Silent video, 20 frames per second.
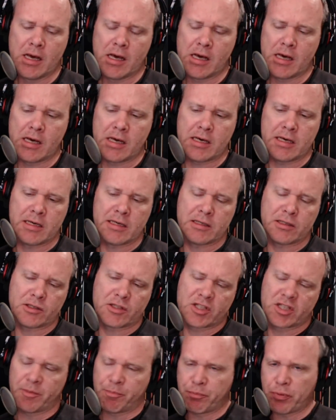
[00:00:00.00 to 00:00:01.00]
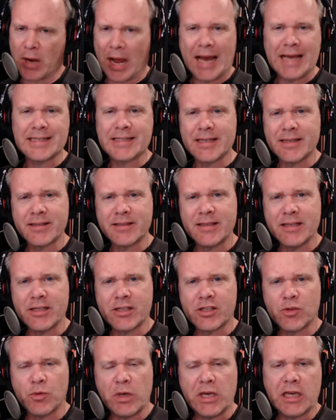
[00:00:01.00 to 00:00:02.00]
uh, surprises
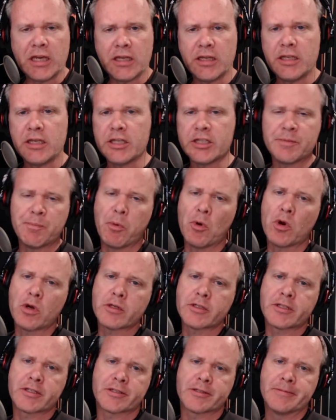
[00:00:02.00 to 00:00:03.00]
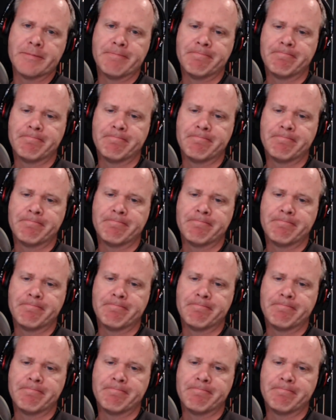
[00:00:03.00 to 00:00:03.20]
this week in esports?